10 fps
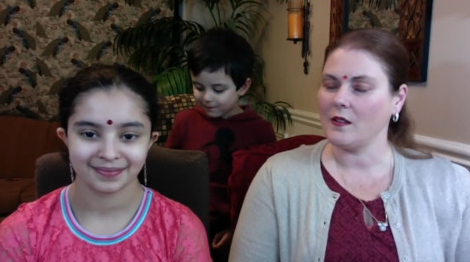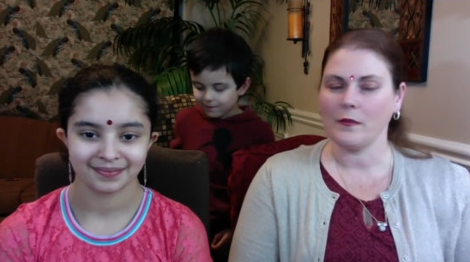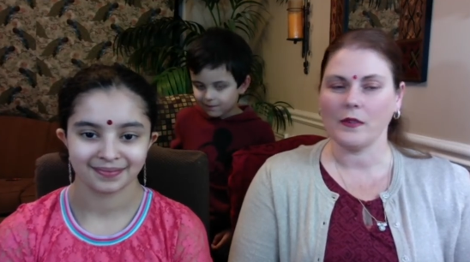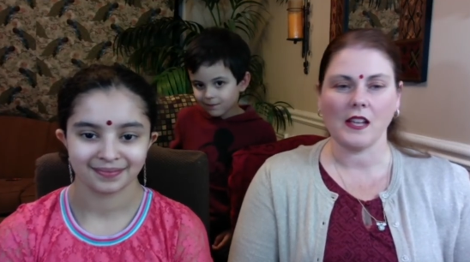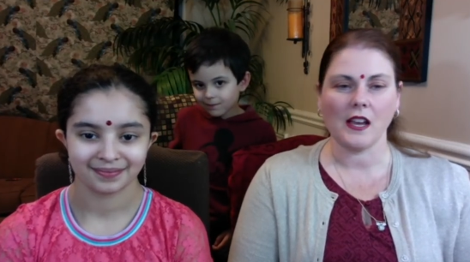
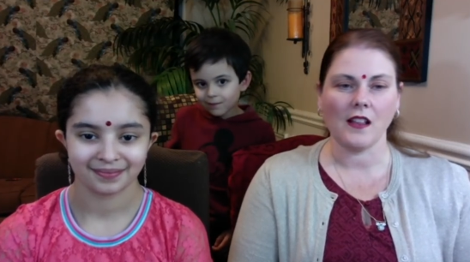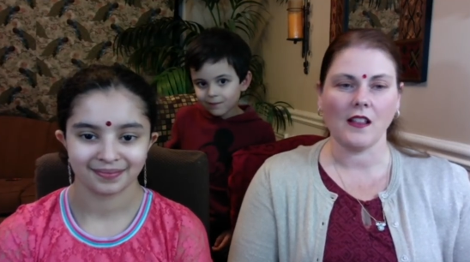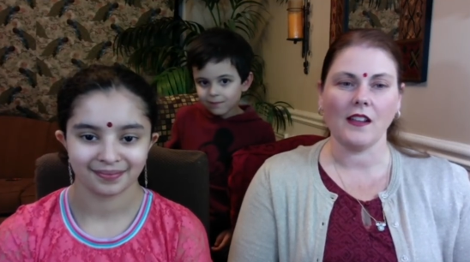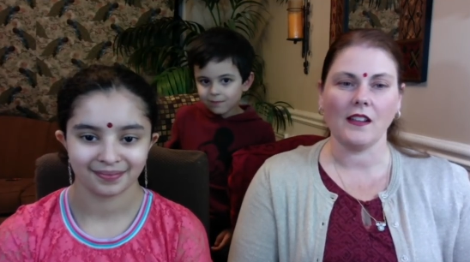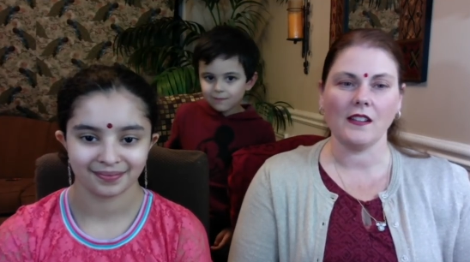Speaker 1: Patel
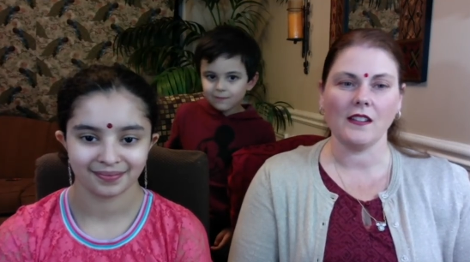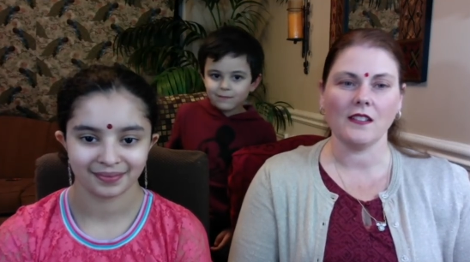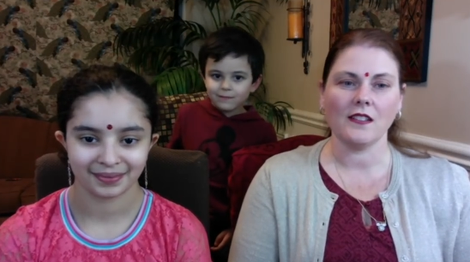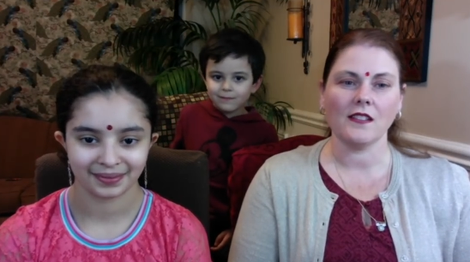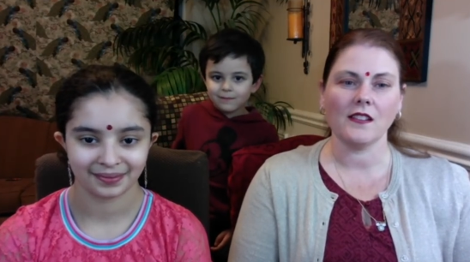and
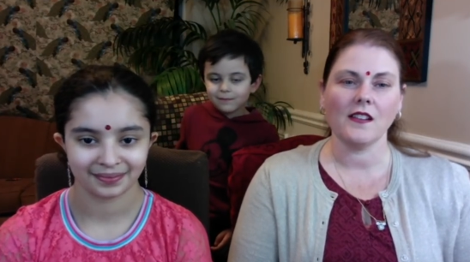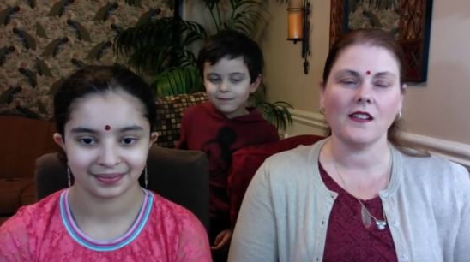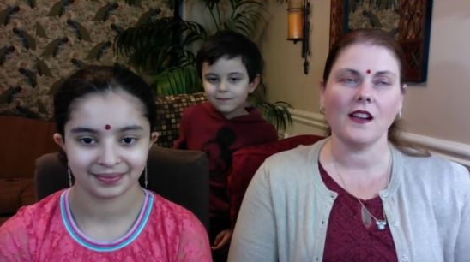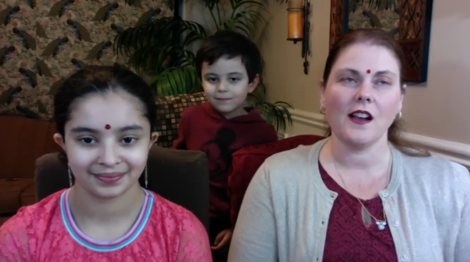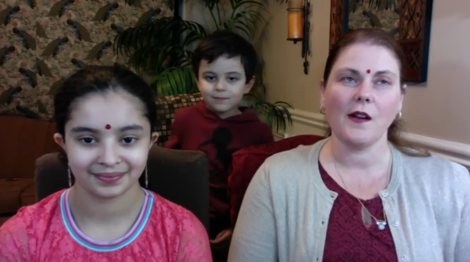his
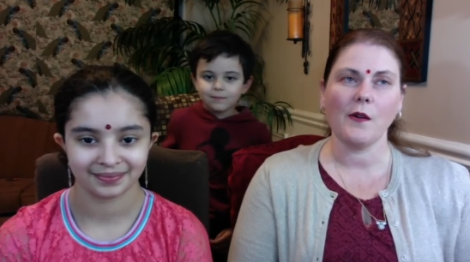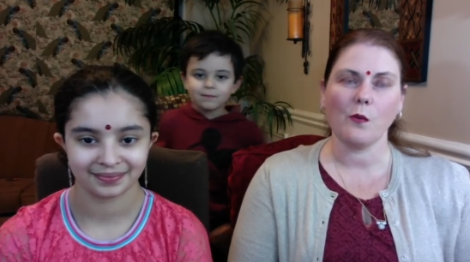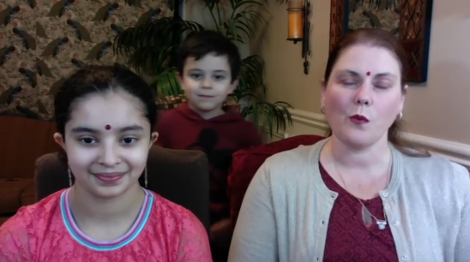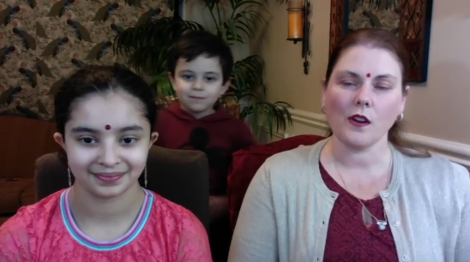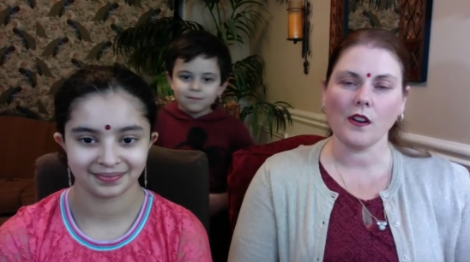
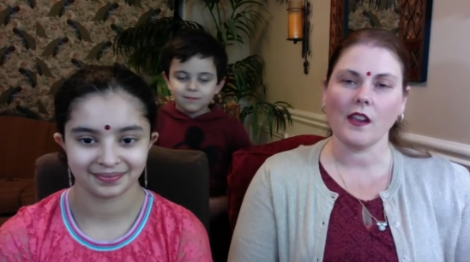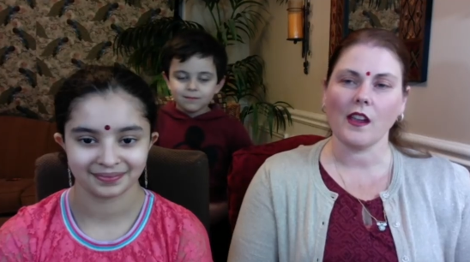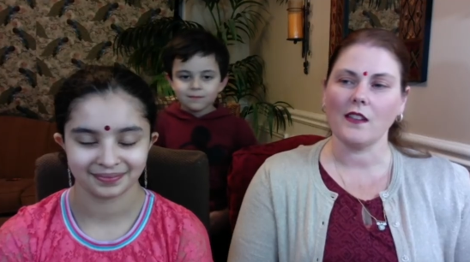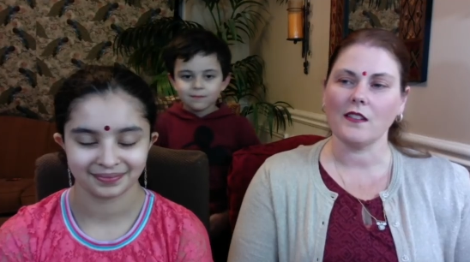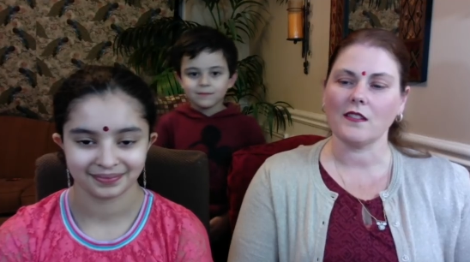work
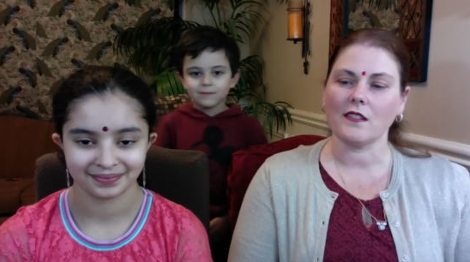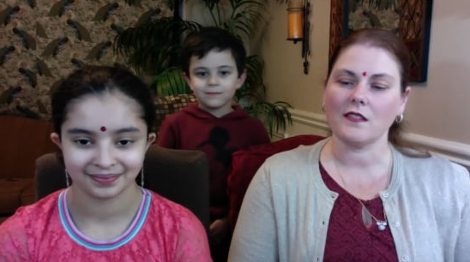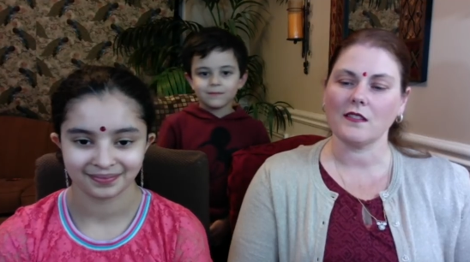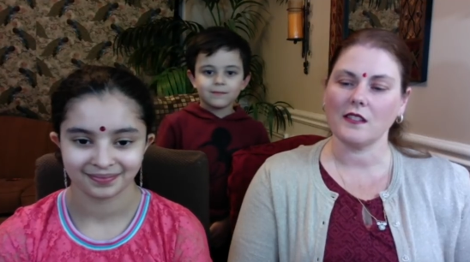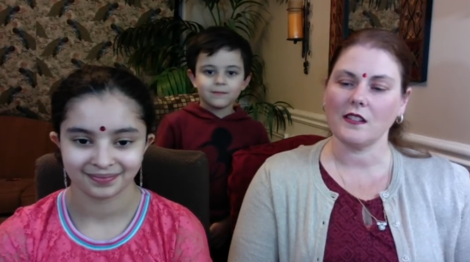as
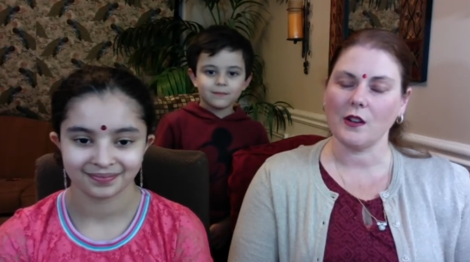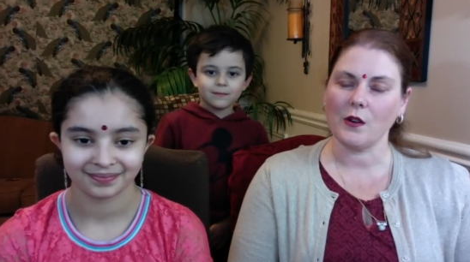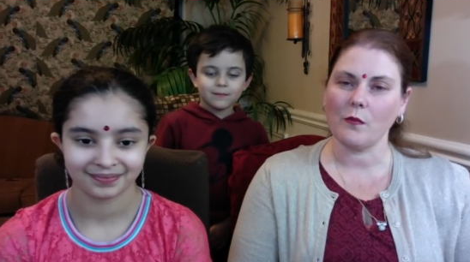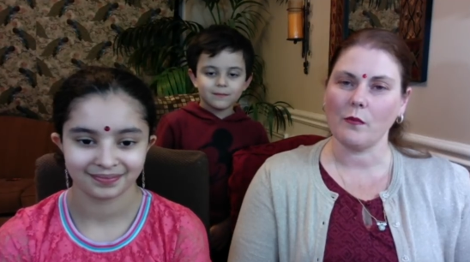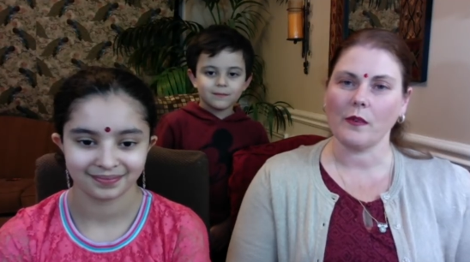you
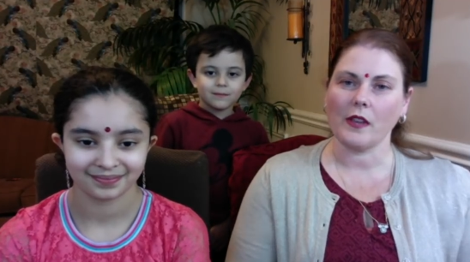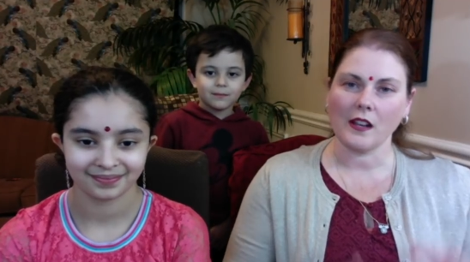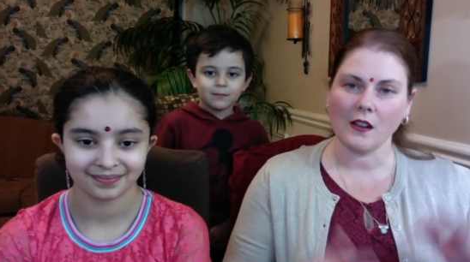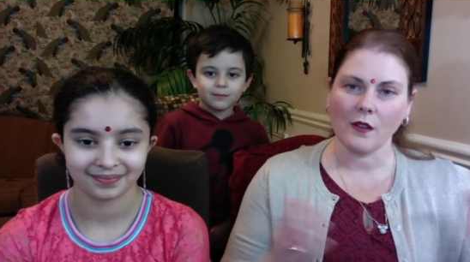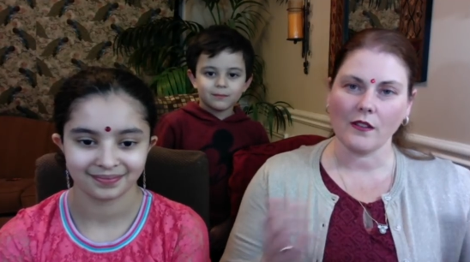know
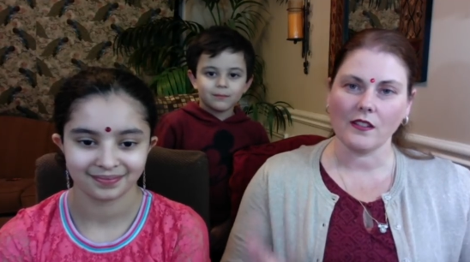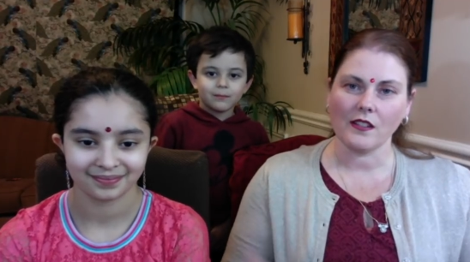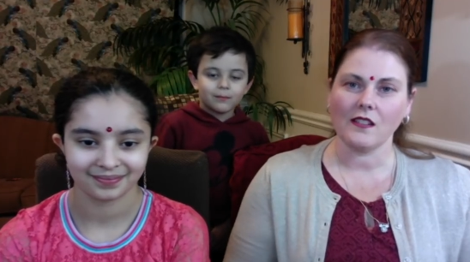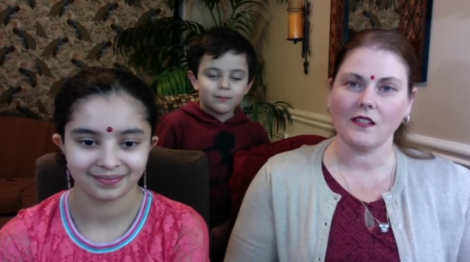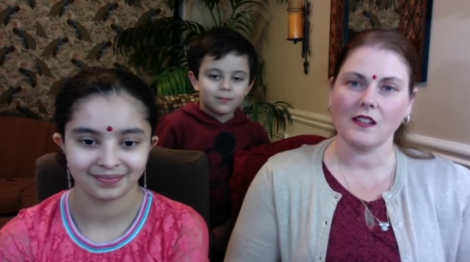getting all the
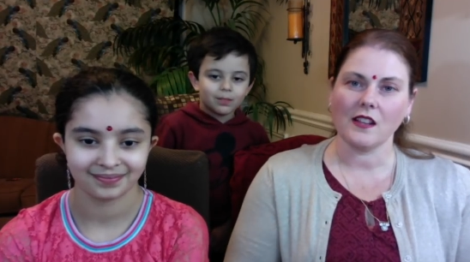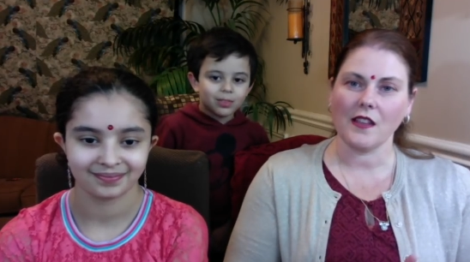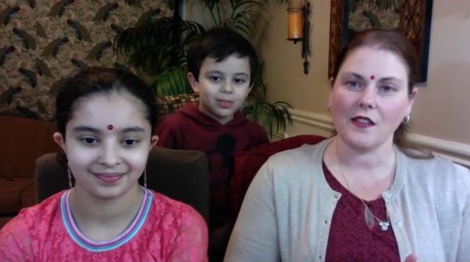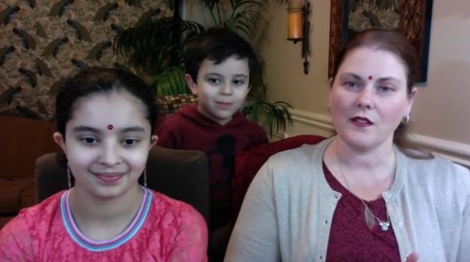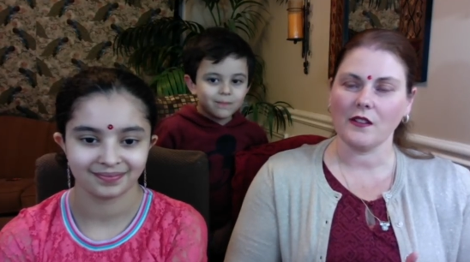states
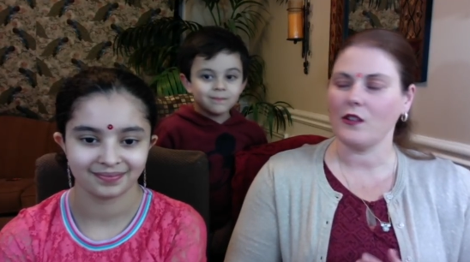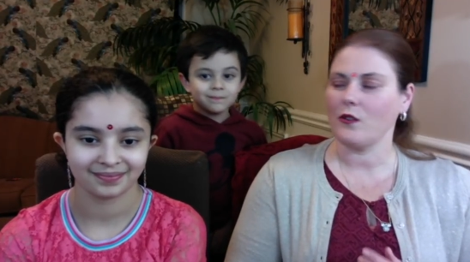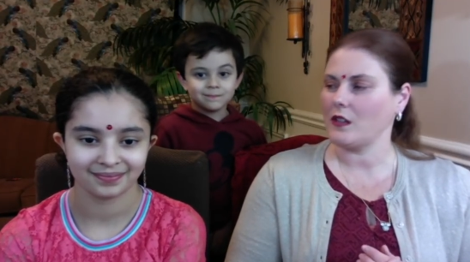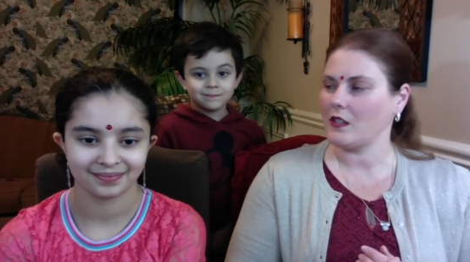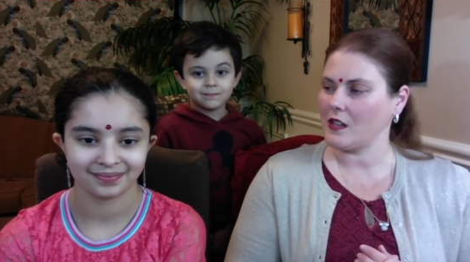together in mm.
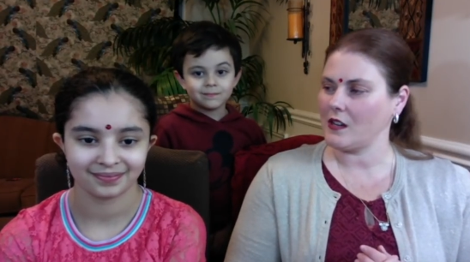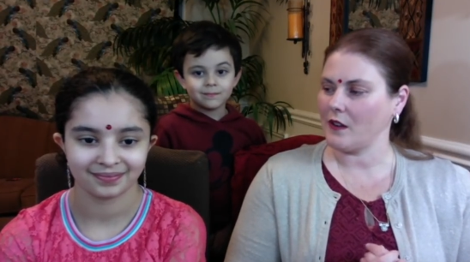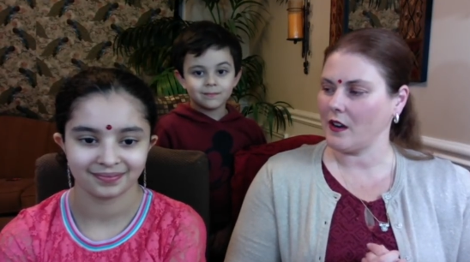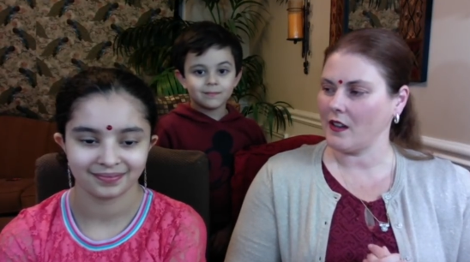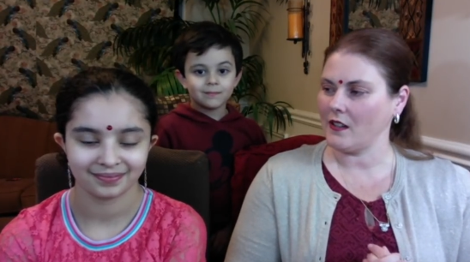unity,
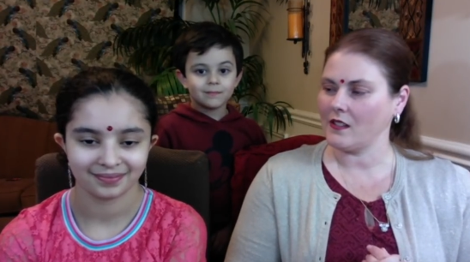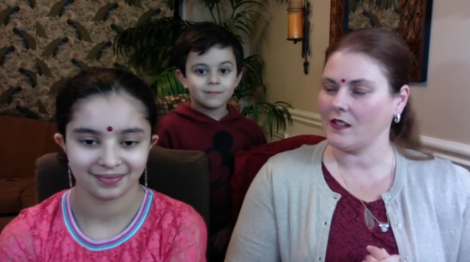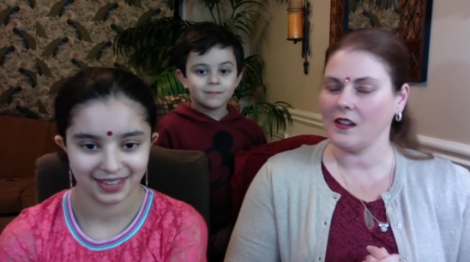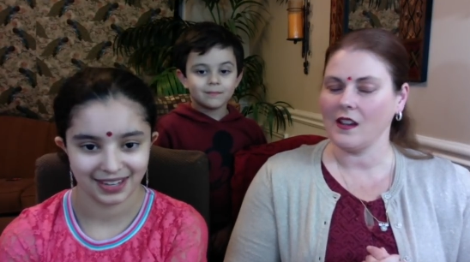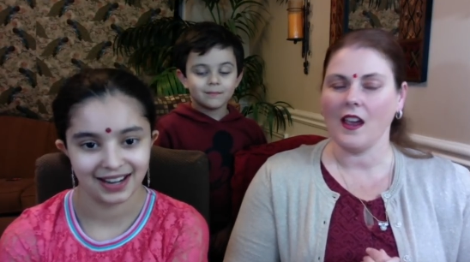right?
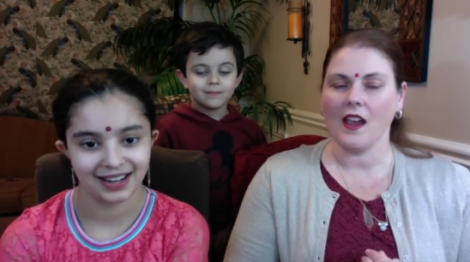Yeah,